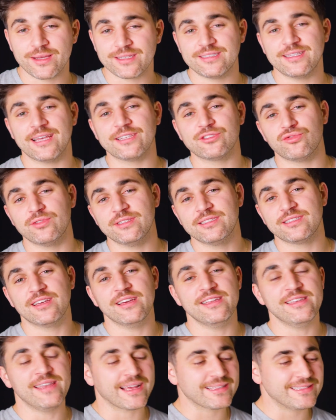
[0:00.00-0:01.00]
accessories,
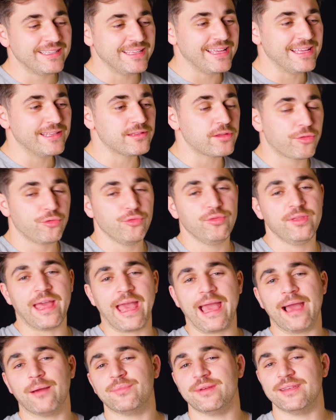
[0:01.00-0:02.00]
connecting it through the
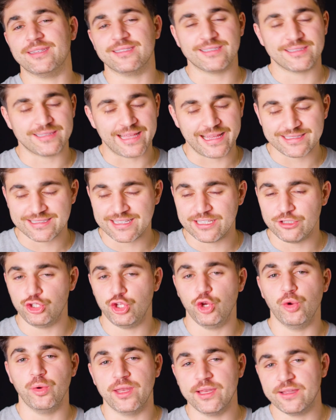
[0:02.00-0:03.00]
app is as
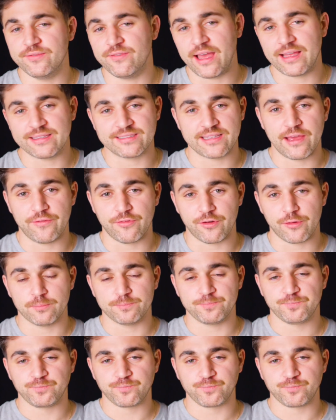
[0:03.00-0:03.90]
intuitive as ever.